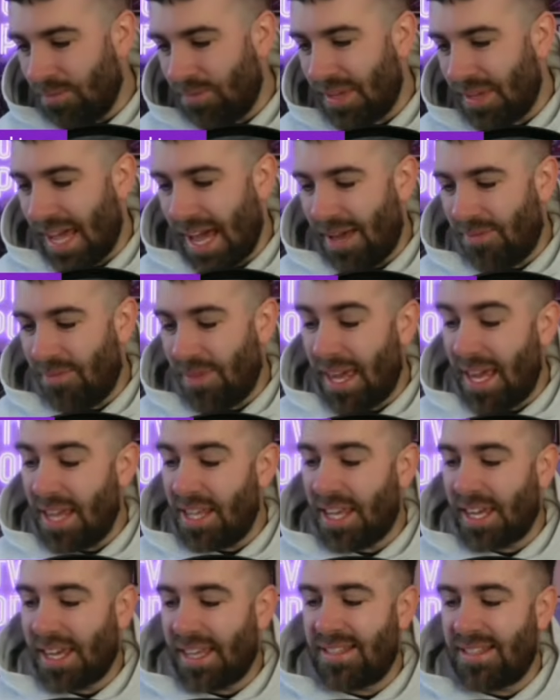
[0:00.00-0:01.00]
yeah, here
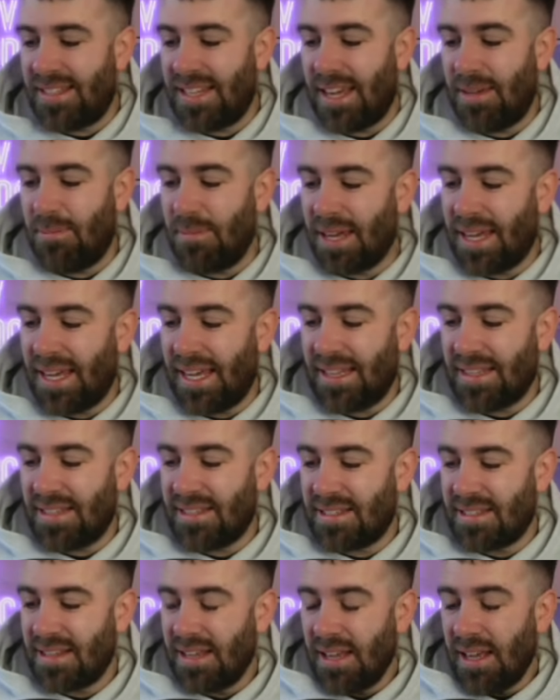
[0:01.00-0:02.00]
you can see
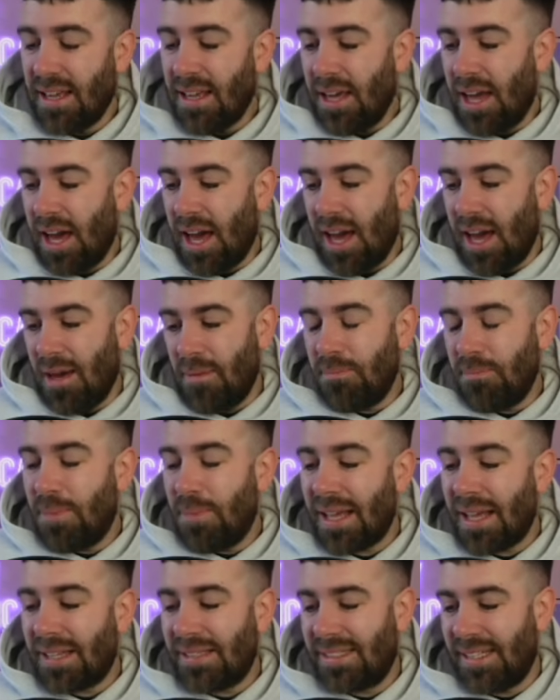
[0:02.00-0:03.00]
McGinn's
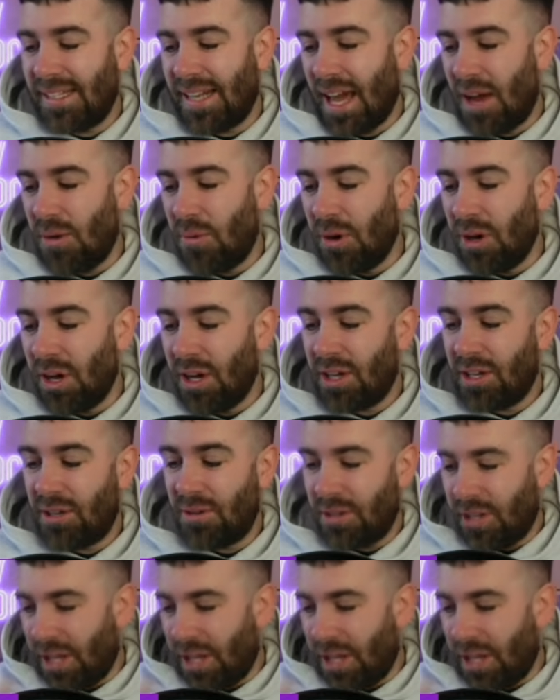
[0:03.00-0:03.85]
passing network, you